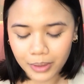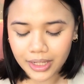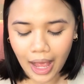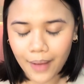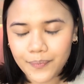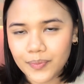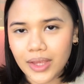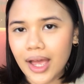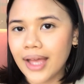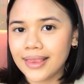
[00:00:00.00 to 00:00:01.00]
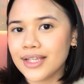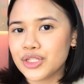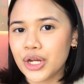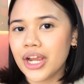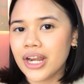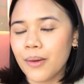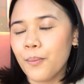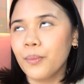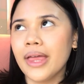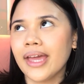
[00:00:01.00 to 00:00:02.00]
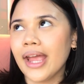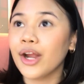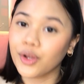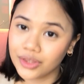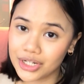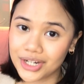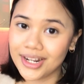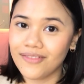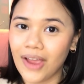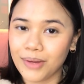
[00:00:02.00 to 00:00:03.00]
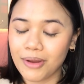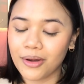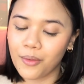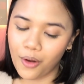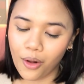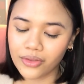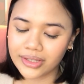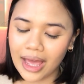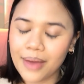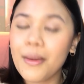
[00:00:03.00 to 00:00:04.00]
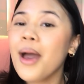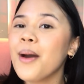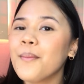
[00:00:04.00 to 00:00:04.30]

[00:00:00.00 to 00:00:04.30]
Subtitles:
But yeah, unless you're in a like air-conditioned environment all the time.